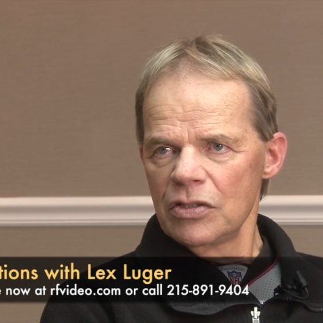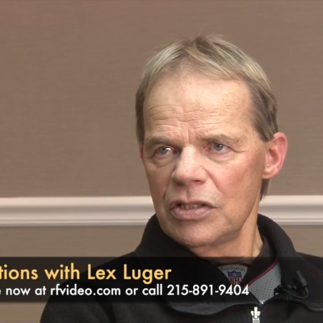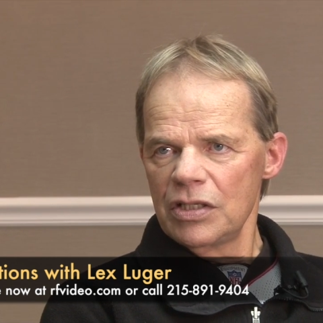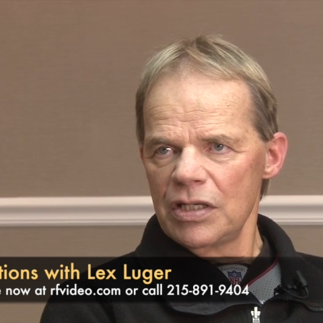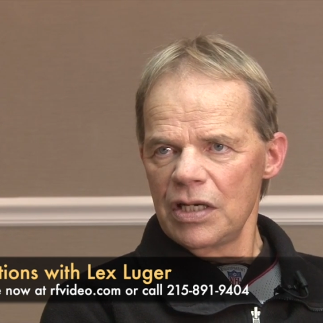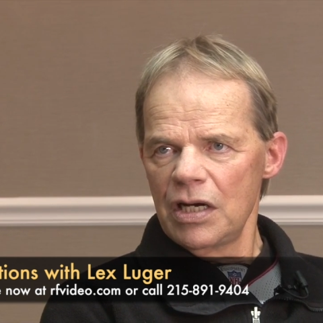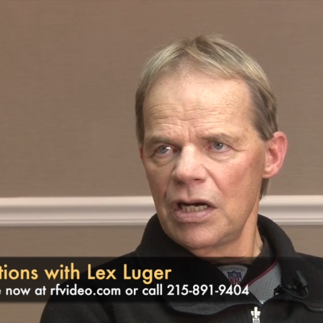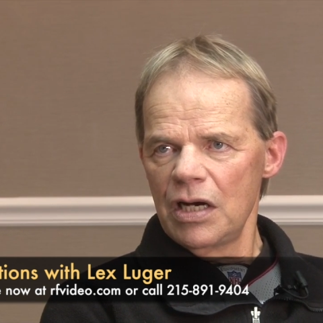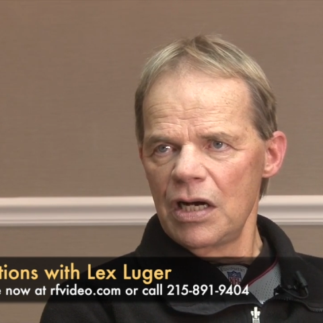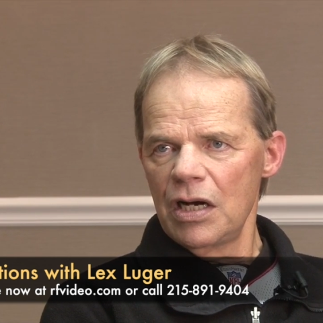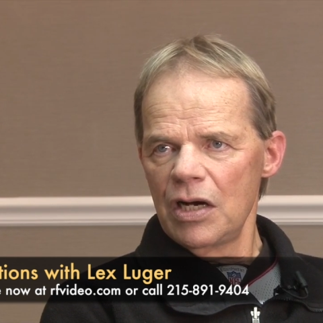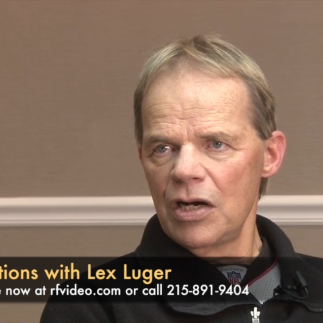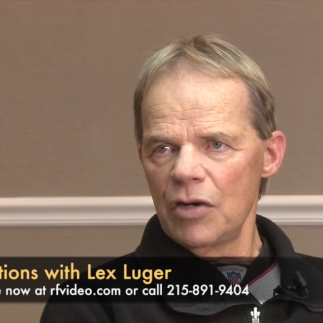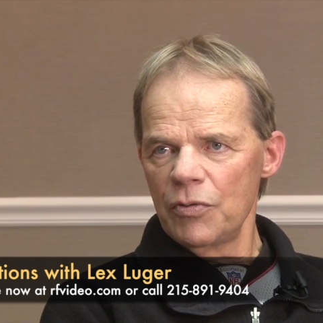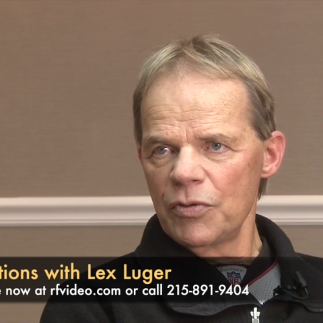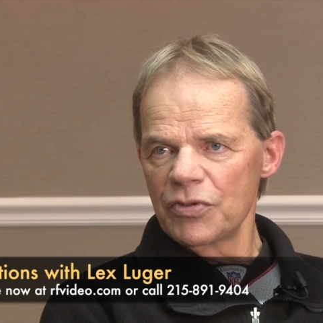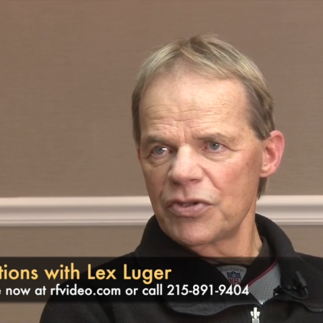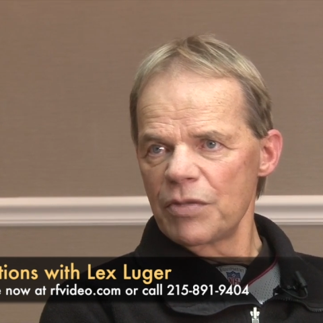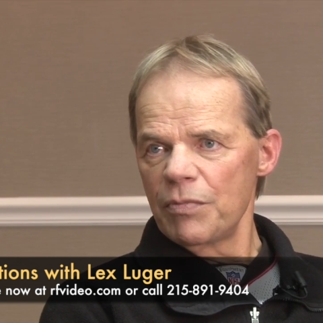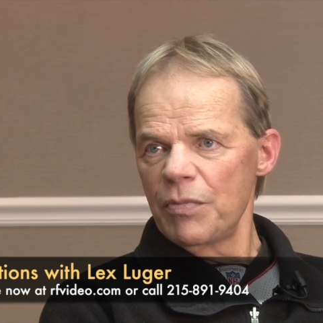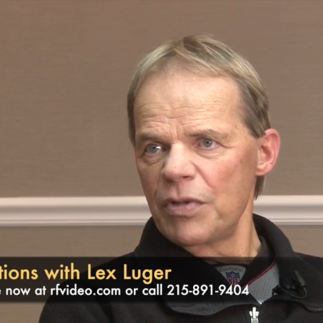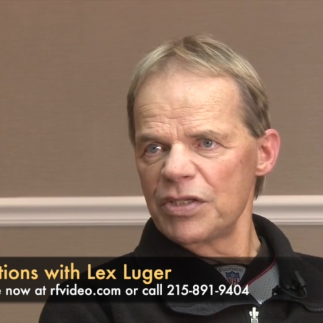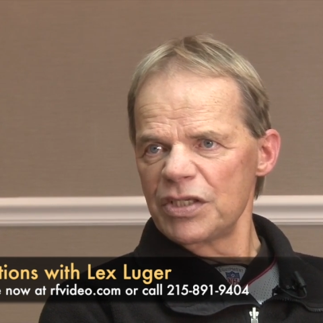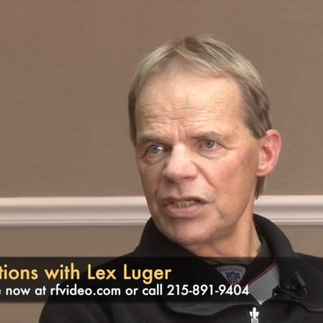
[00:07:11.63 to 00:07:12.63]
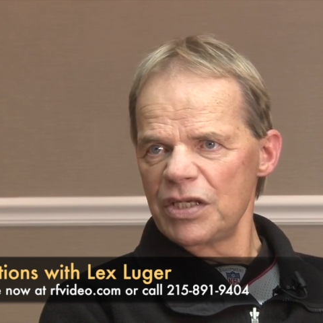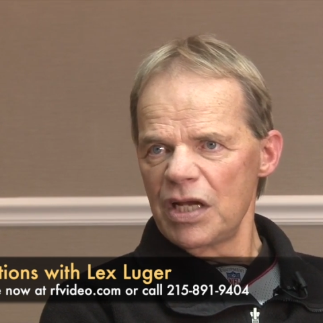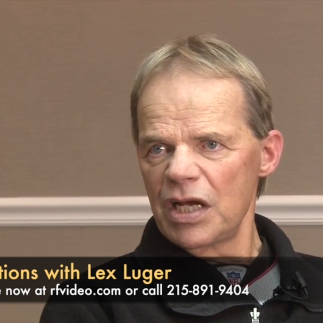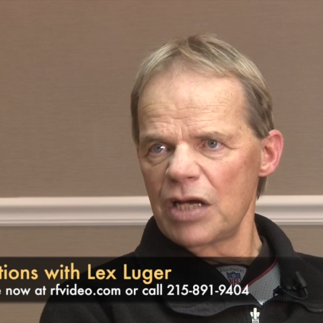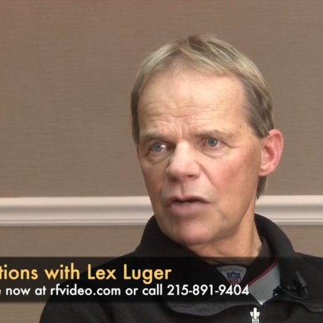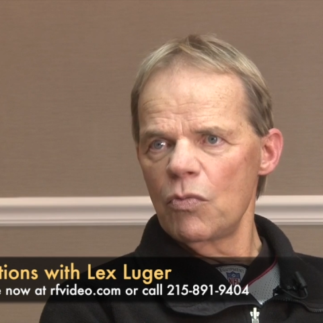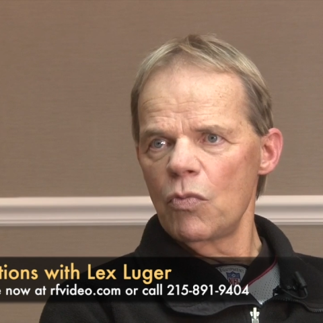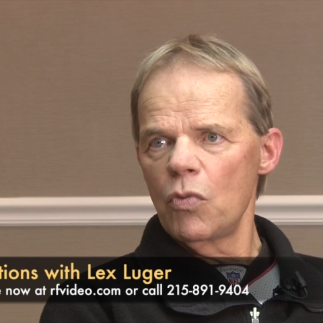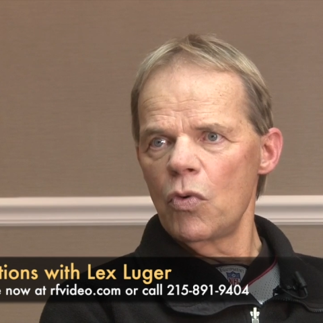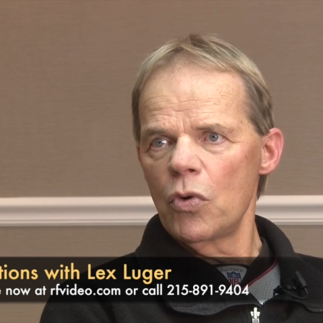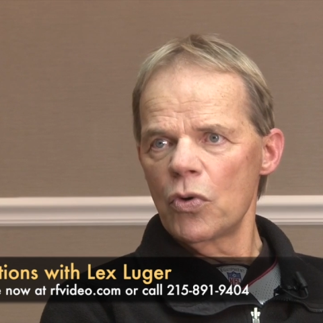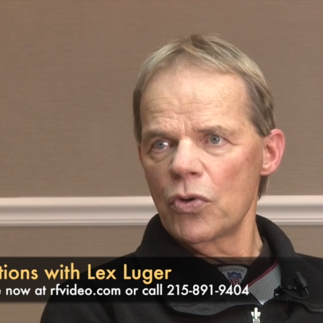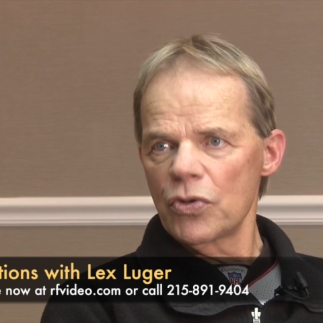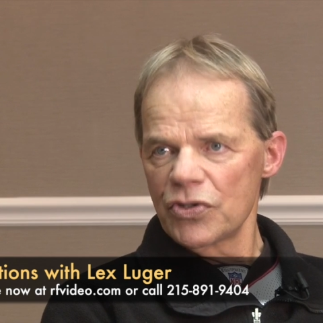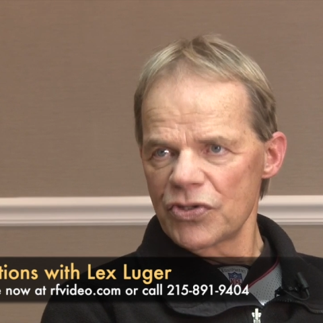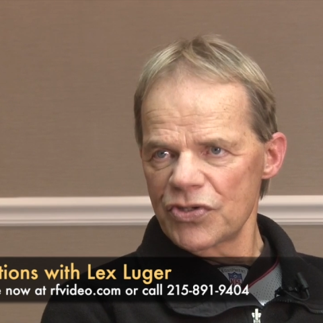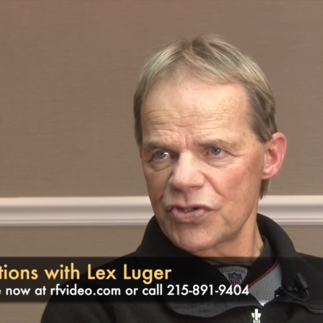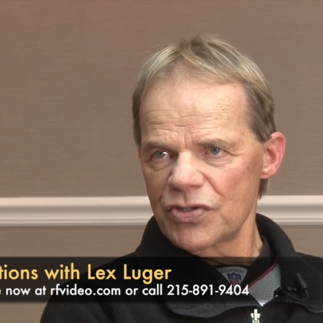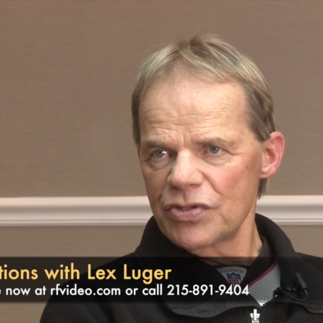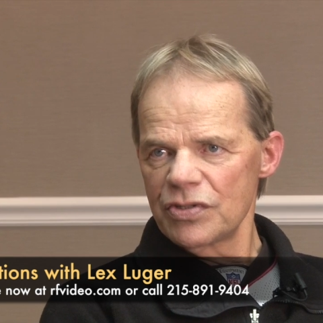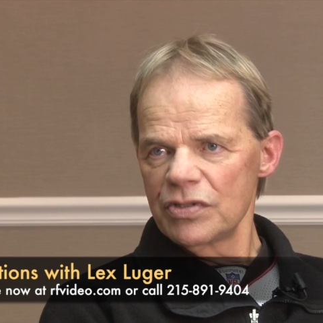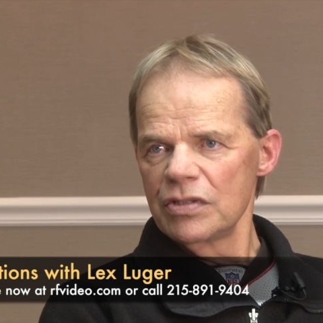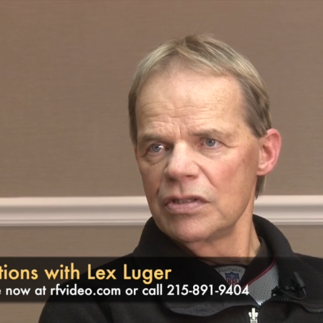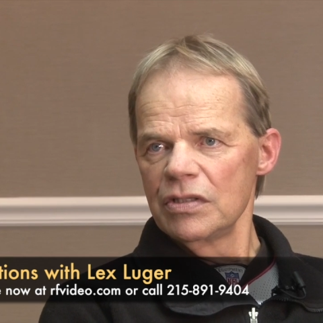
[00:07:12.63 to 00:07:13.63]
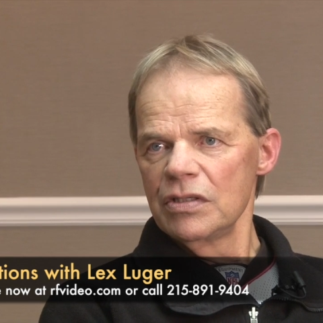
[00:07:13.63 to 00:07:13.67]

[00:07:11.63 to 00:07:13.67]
with the Monday Night Wars,